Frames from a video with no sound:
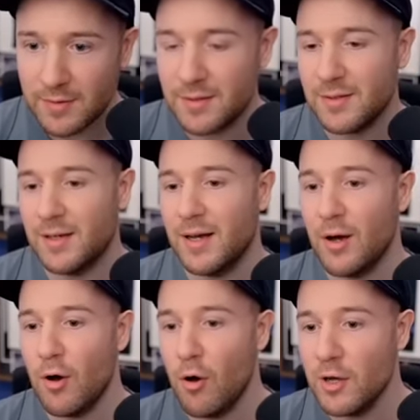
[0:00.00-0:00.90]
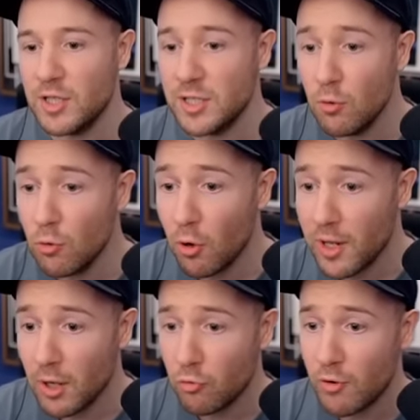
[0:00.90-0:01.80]
Oh, he's still got
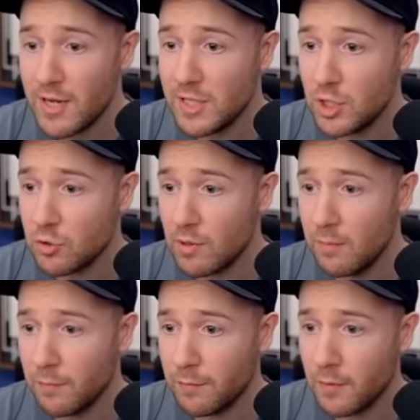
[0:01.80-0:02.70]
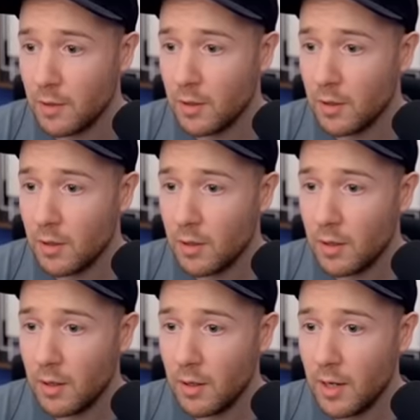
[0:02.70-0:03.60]
it. Crazy strength.
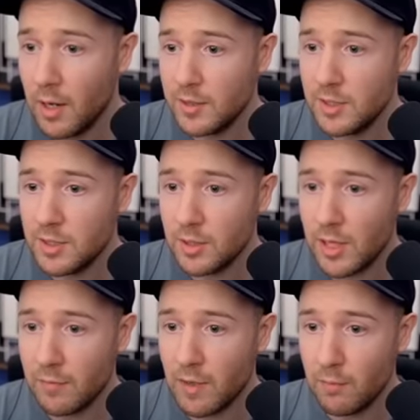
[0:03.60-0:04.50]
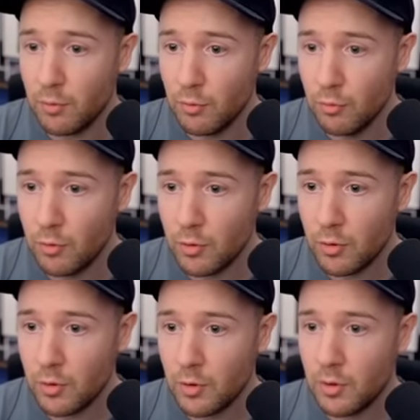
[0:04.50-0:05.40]
How does he still have that ball? Is
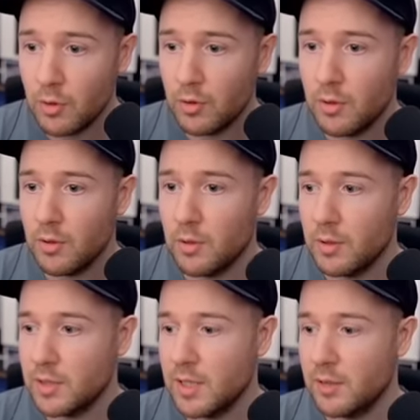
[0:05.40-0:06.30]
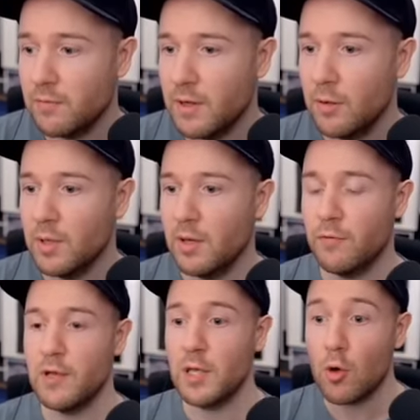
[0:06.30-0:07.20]
that a foul? Yeah,
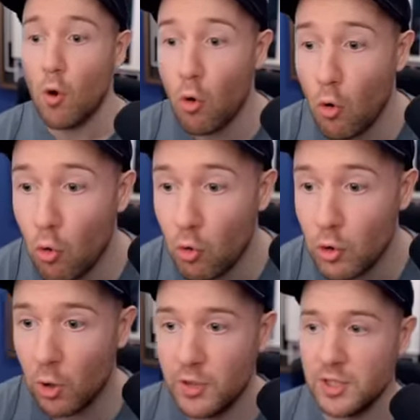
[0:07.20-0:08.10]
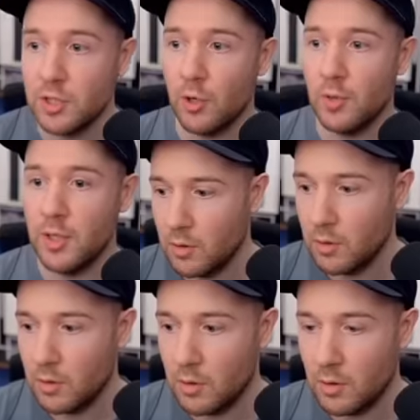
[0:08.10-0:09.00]
free kick. Oh, this is going in.
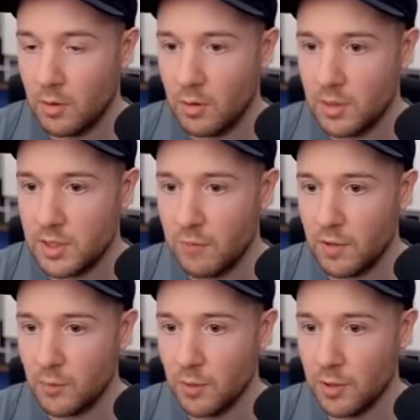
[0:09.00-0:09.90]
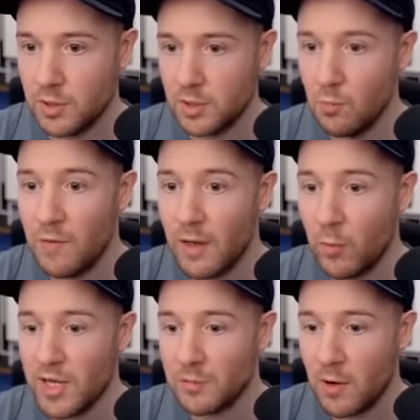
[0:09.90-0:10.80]
Let's see if this works. Move out of the
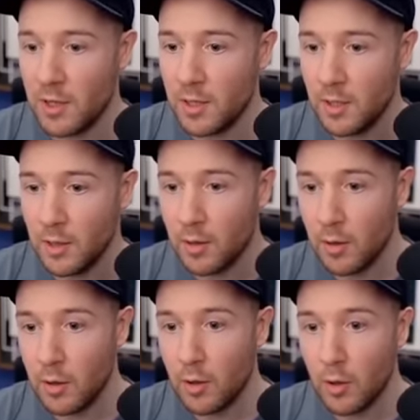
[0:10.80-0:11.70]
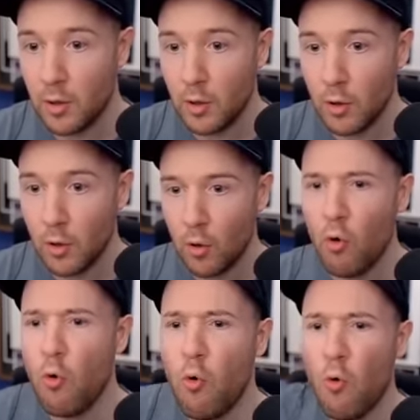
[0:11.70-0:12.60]
way, Schweini.
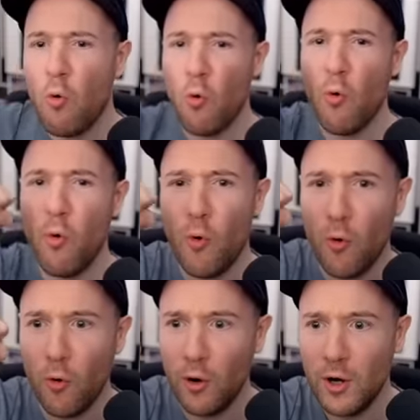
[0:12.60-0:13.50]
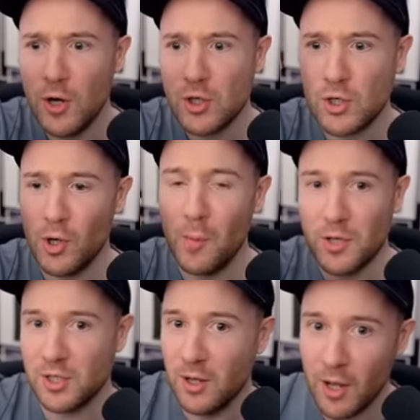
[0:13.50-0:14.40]
Oh,
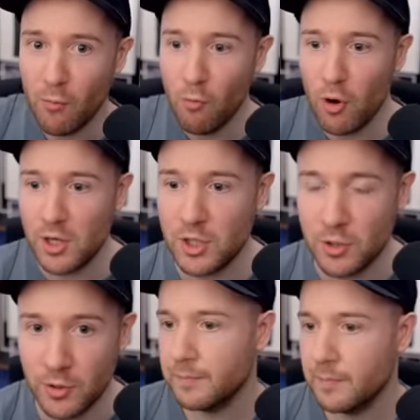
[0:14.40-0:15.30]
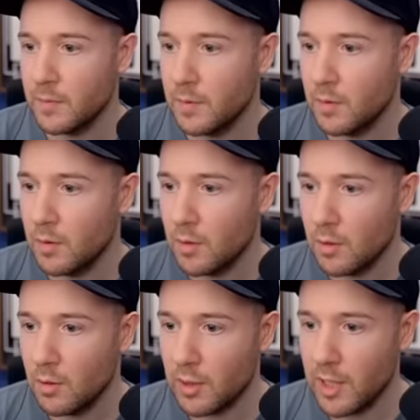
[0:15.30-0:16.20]
Szoboszlai. What a shot.
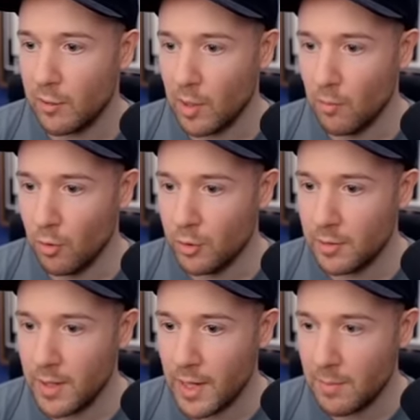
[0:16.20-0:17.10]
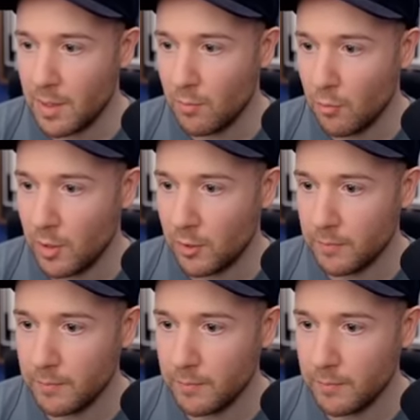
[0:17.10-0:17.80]
Got to carry it more. Nah, Mikel Merino.